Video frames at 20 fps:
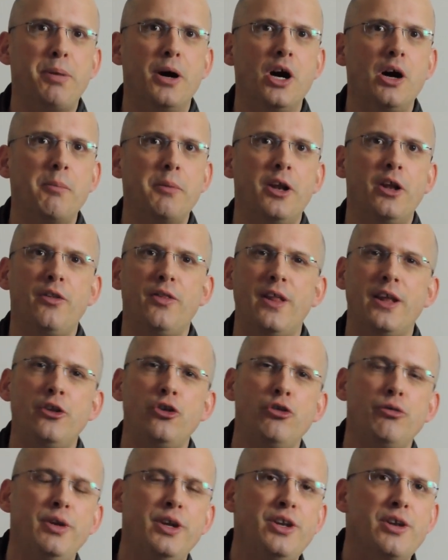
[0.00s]
permanent,
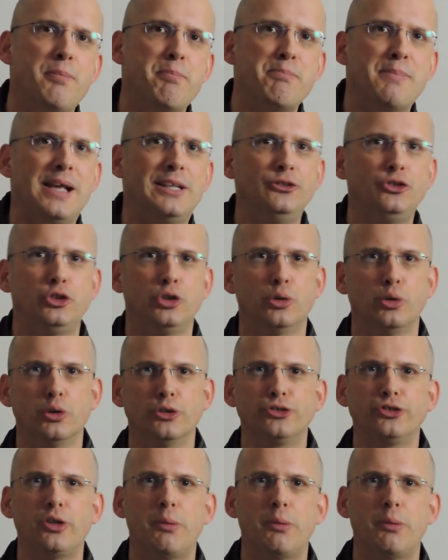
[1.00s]
then you need a mentor,